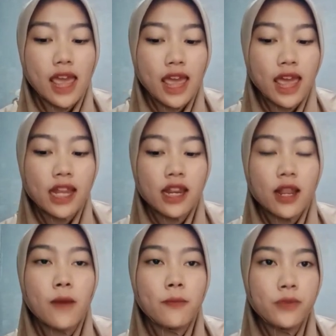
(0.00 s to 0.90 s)

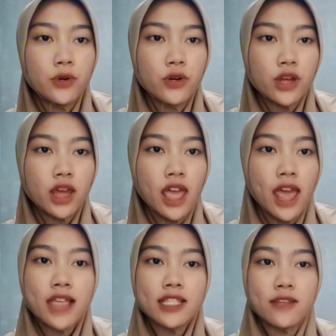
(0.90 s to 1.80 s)
and book
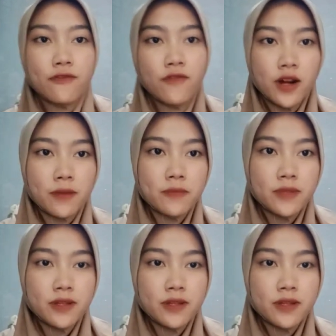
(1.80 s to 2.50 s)
as a verb.